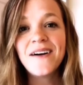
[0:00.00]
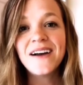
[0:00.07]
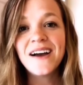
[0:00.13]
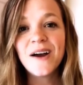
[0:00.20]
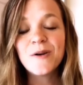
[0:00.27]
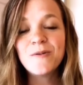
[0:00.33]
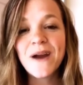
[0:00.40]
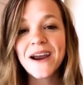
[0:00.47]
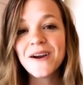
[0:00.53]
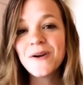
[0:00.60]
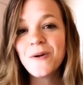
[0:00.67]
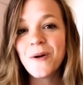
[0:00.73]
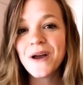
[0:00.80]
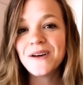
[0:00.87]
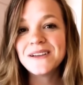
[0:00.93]
oregano
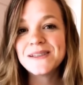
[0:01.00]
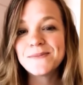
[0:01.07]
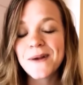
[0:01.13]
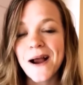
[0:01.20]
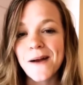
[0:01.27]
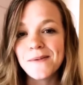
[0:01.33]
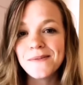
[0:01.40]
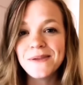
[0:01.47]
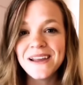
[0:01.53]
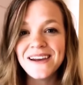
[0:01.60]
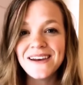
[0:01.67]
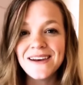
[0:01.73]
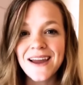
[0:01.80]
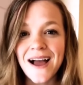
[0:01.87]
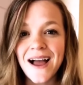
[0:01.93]
oil is probably
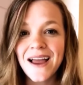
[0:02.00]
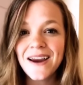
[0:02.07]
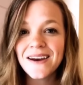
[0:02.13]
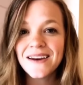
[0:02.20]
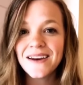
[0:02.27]
not